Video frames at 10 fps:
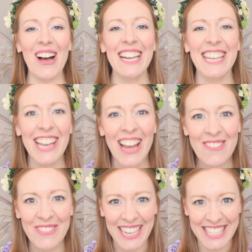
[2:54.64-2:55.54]
I
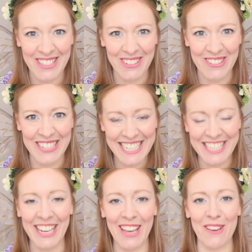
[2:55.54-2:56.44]
love that story, did
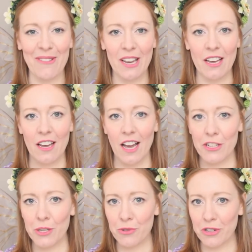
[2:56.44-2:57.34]
you? Are
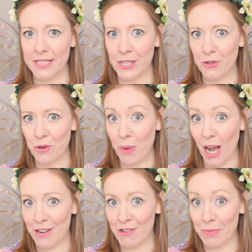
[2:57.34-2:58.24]
you dressed in your
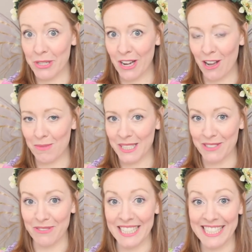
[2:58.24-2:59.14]
pirate pyjamas
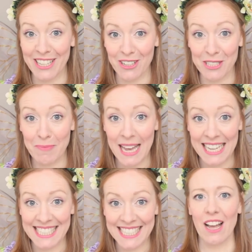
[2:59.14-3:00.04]
and ready to go to
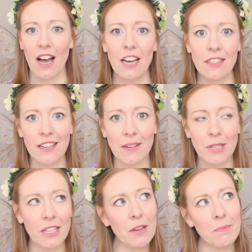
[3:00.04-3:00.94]
bed? I think I'm
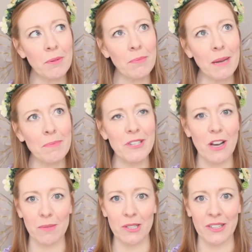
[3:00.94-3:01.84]
going to go and put my
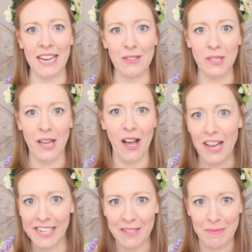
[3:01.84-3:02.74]
pyjamas on now so that
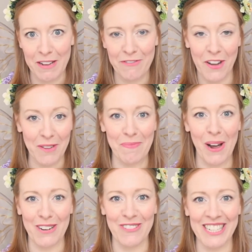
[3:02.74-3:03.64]
I can be a fun
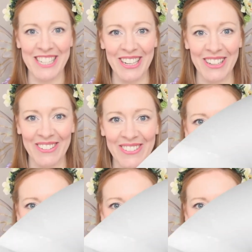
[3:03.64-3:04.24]
pirate too.